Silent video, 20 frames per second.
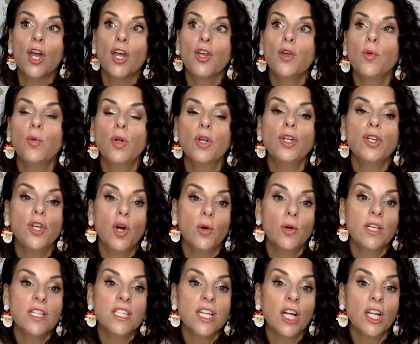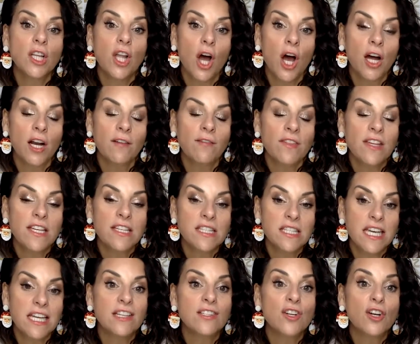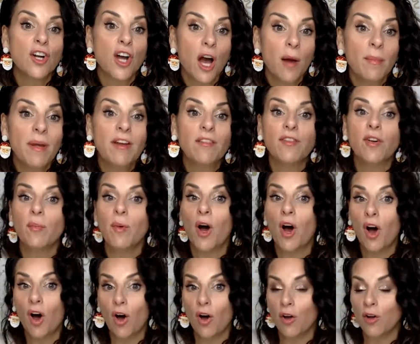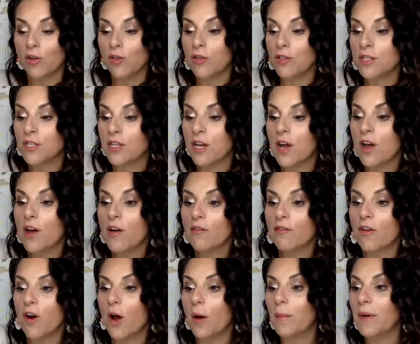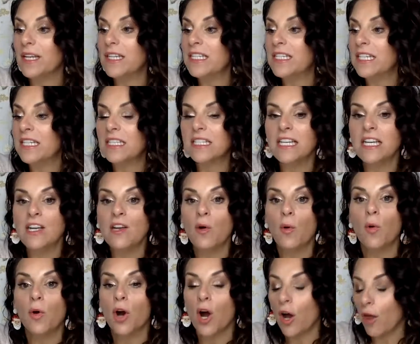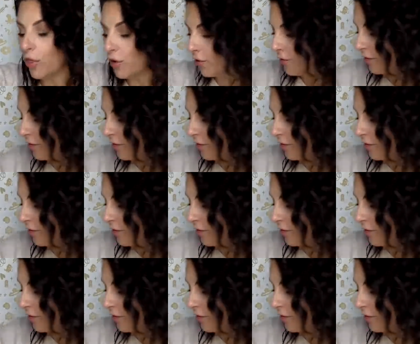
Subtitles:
you will notice a lot of these things are coming from hauls from Disney or other